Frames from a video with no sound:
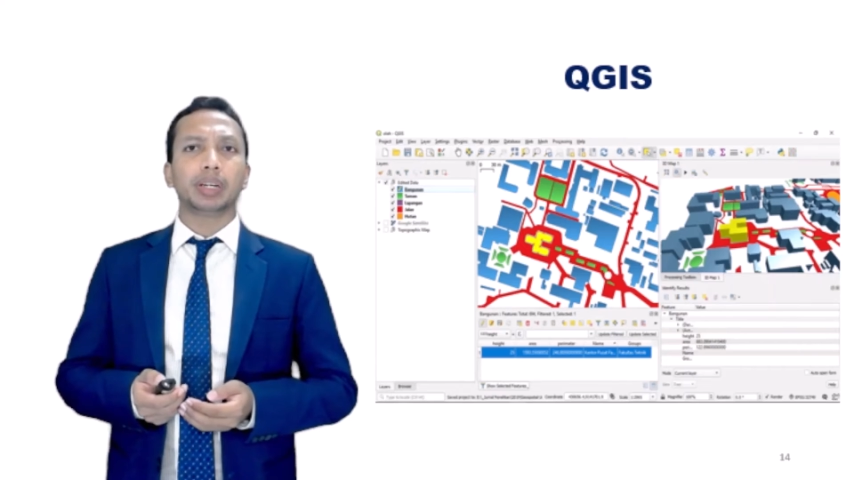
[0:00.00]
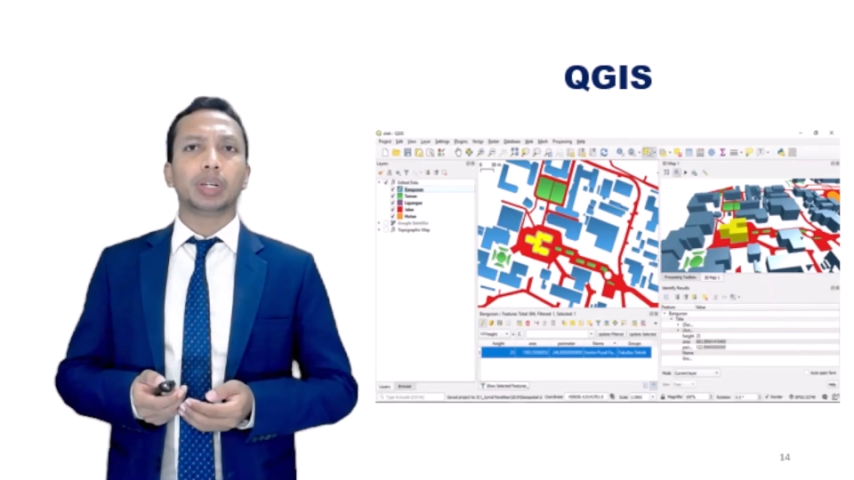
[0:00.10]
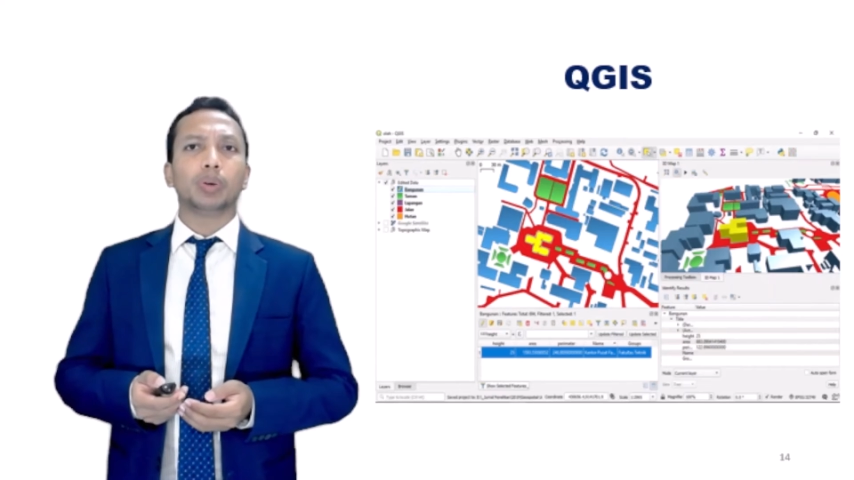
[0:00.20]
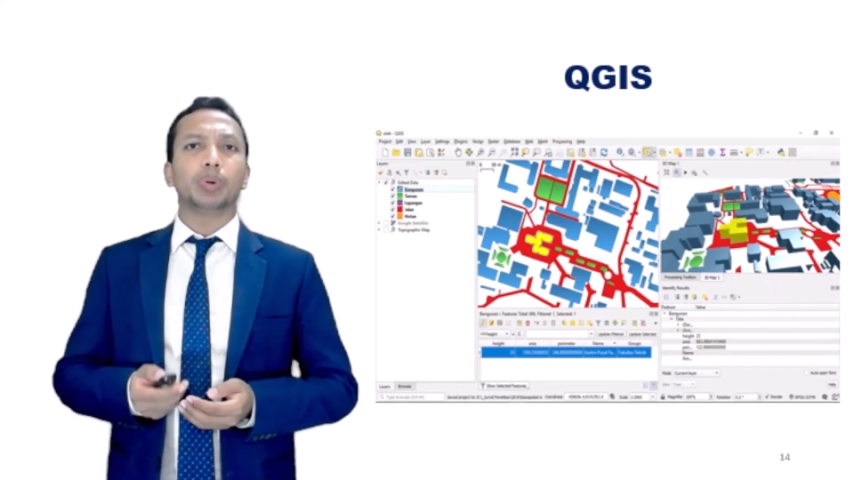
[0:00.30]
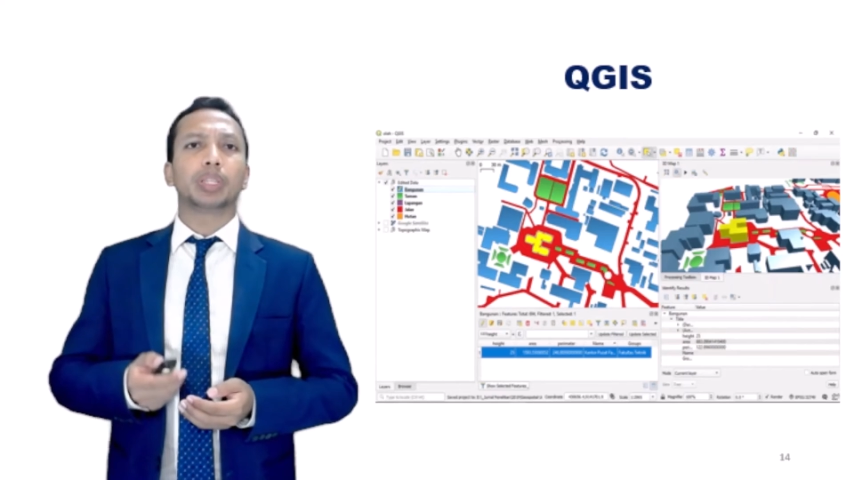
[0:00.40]

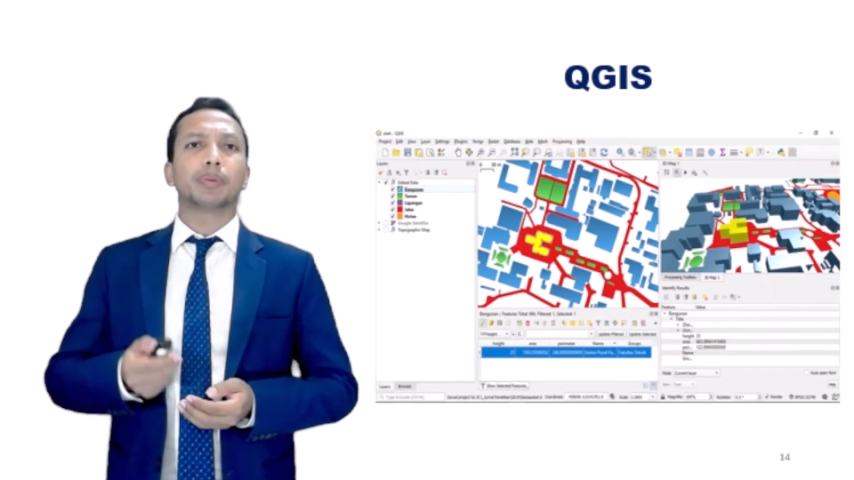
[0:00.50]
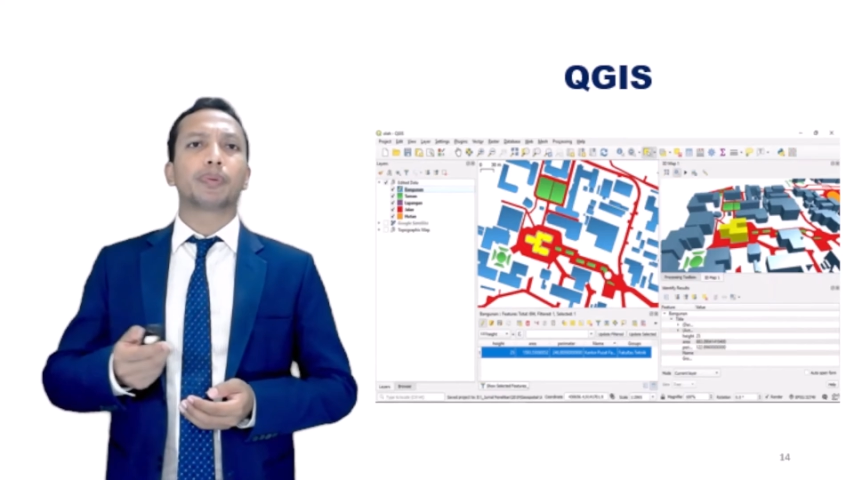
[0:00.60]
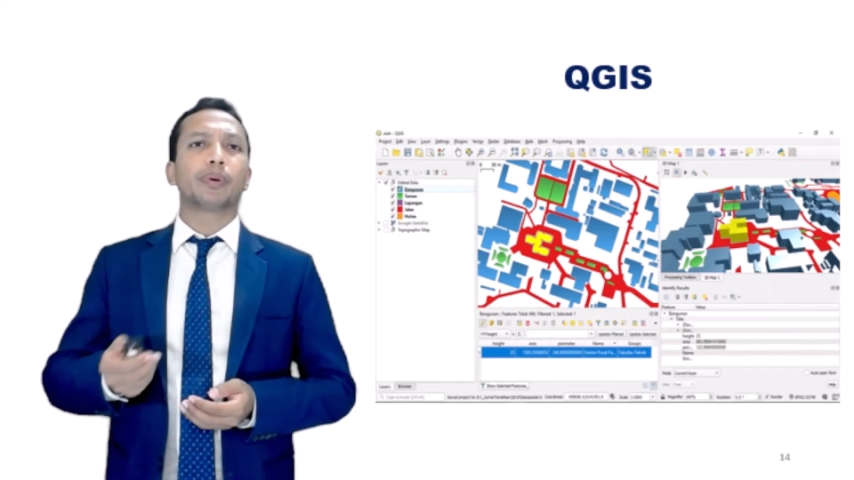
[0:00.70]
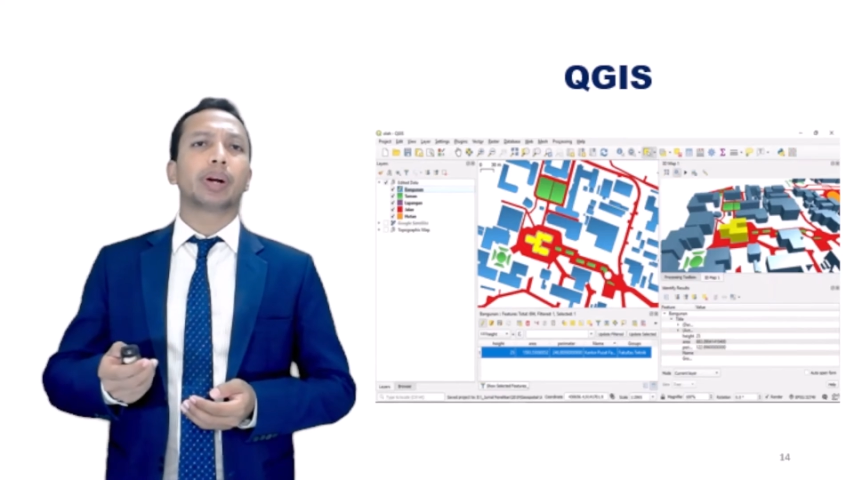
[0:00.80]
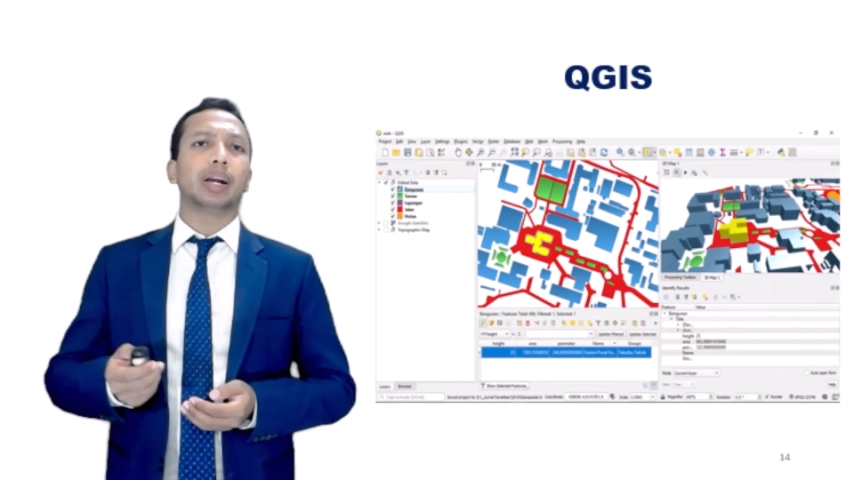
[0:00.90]
with the
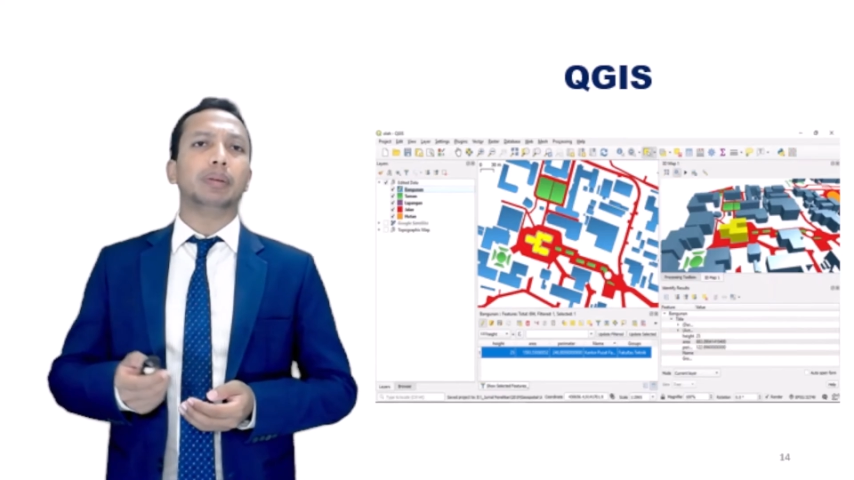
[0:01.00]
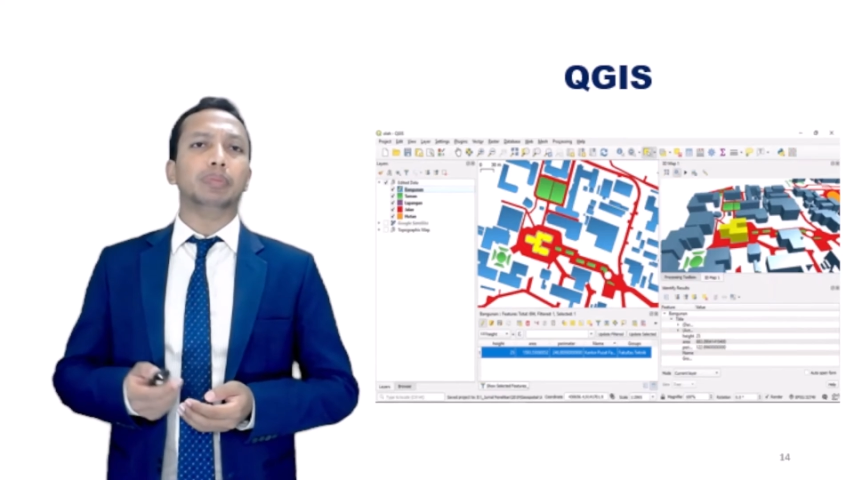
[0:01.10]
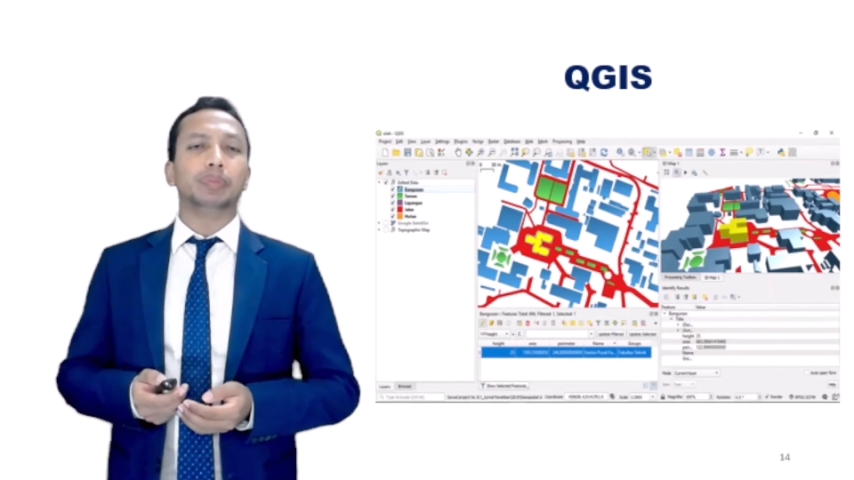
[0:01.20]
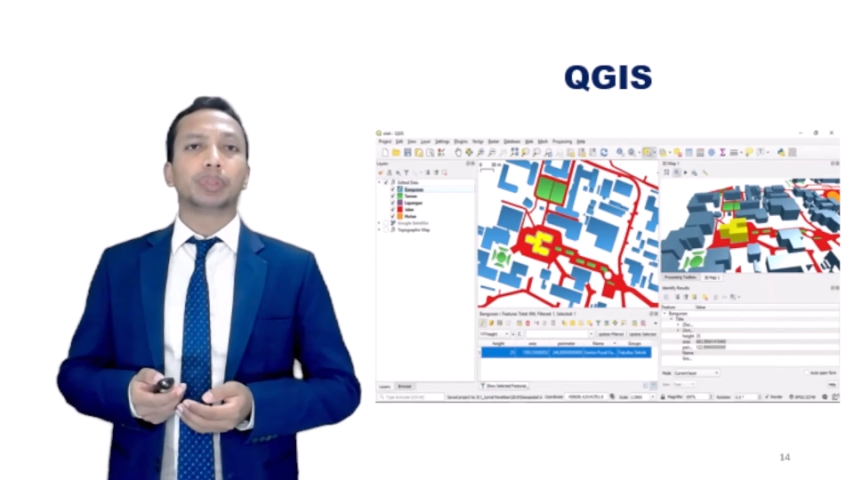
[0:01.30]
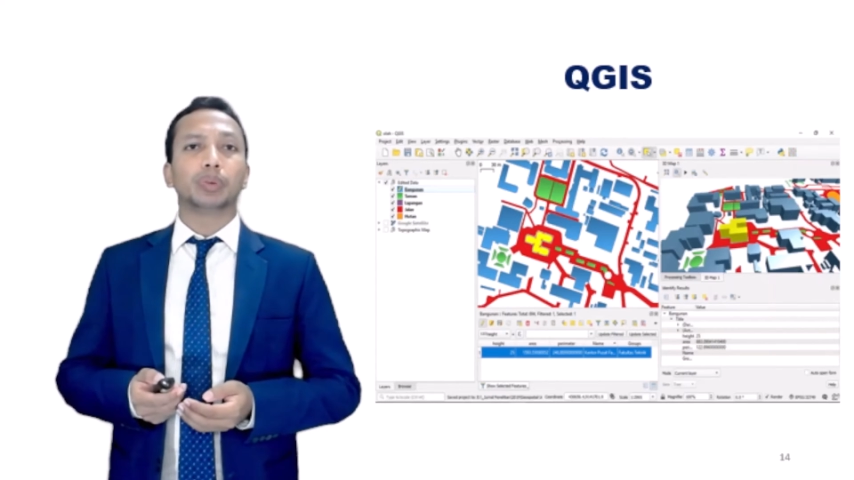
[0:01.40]

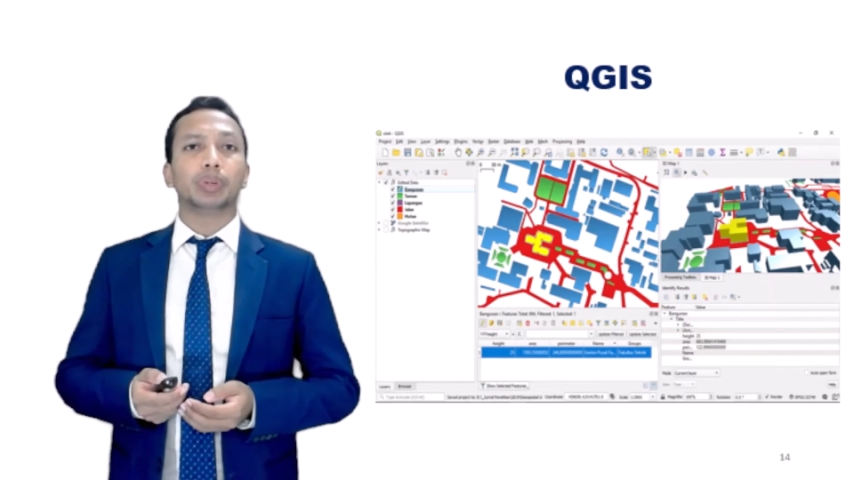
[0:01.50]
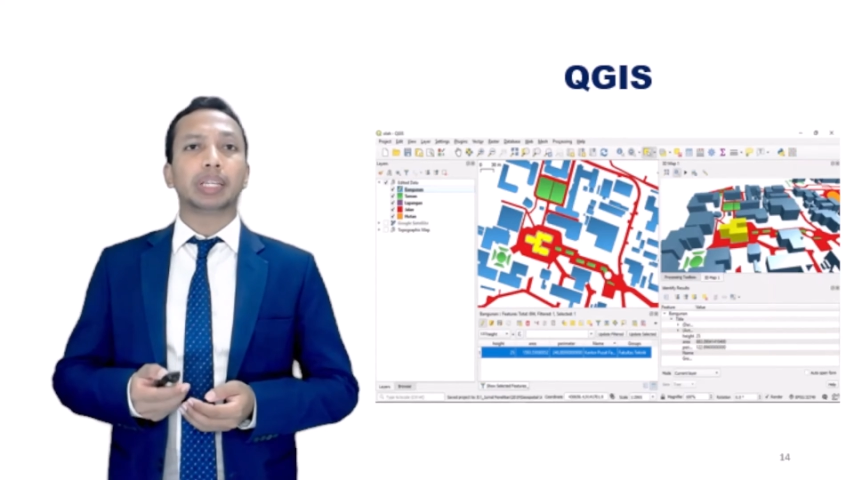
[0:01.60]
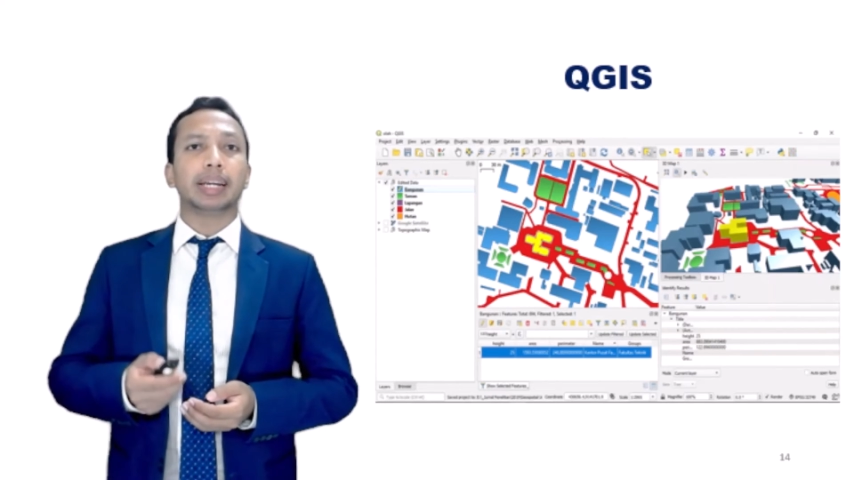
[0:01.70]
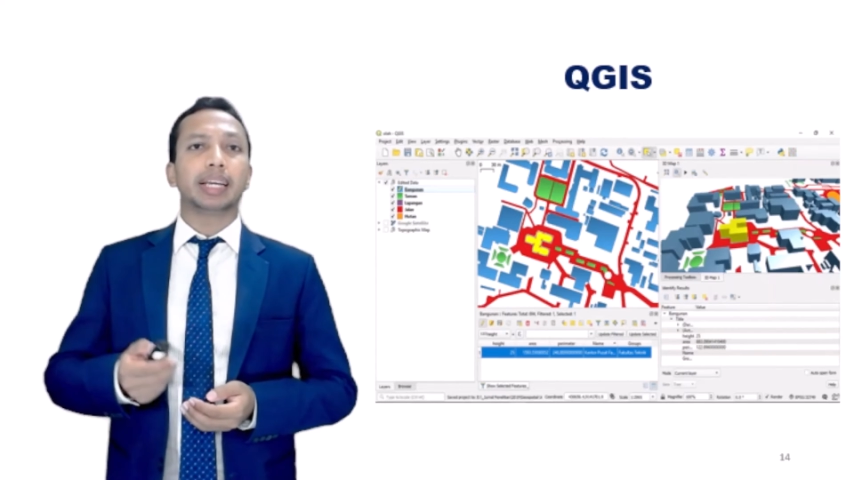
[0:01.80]
program with an